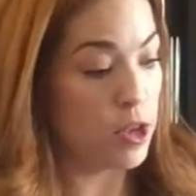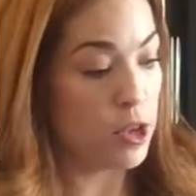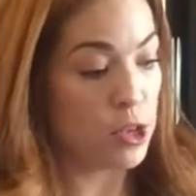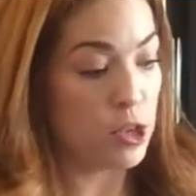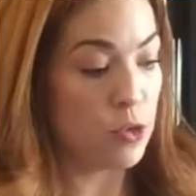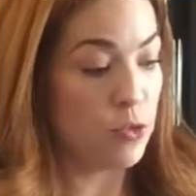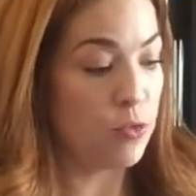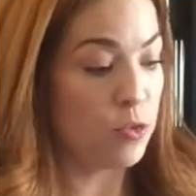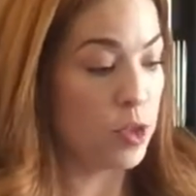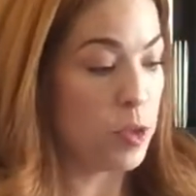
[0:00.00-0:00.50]

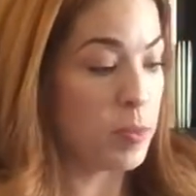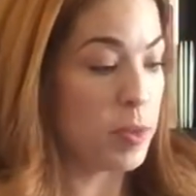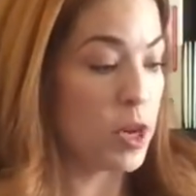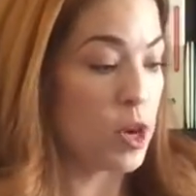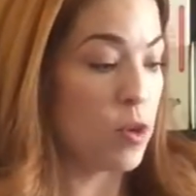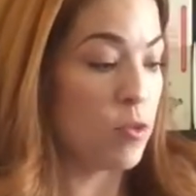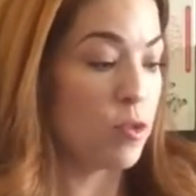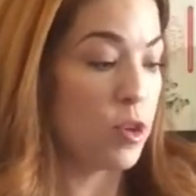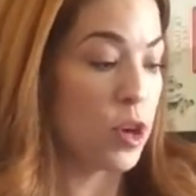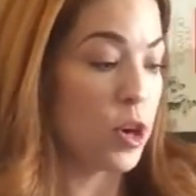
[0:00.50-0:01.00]
You flip it
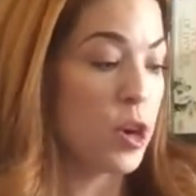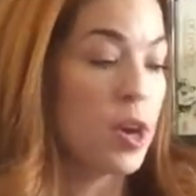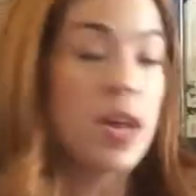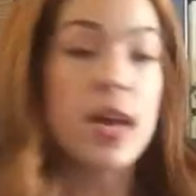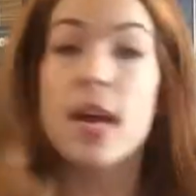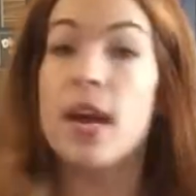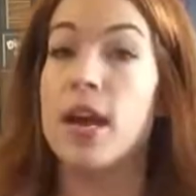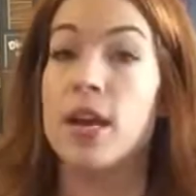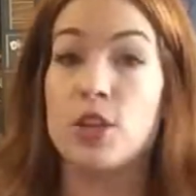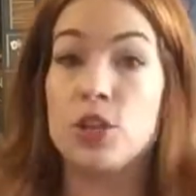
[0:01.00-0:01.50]
over
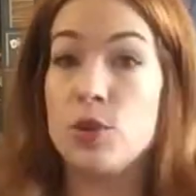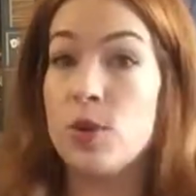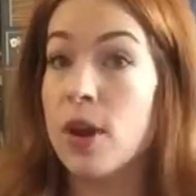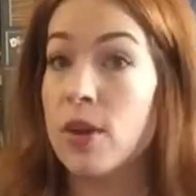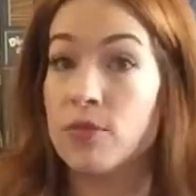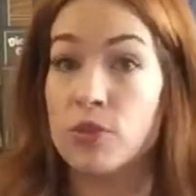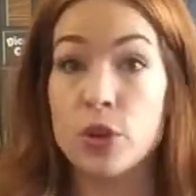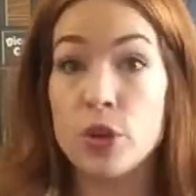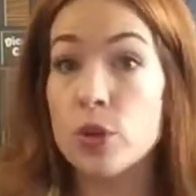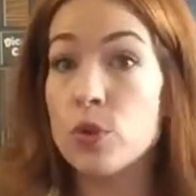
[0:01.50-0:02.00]
and you
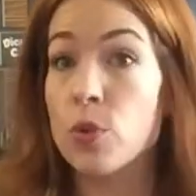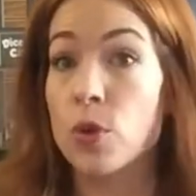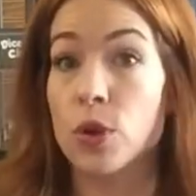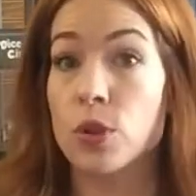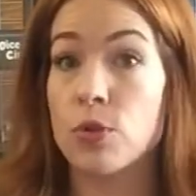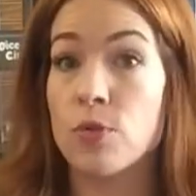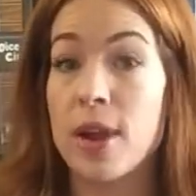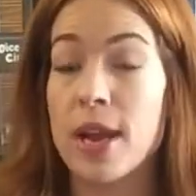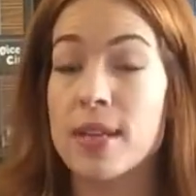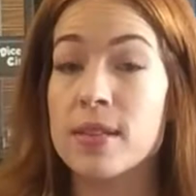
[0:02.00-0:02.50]
have to ignore
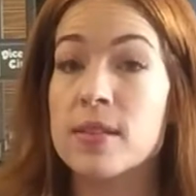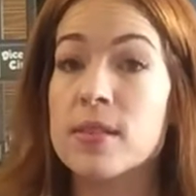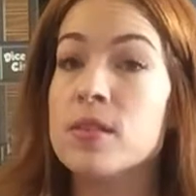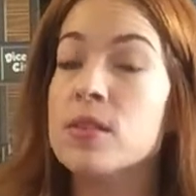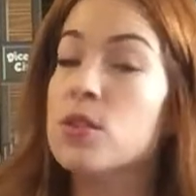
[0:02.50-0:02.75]
the rest.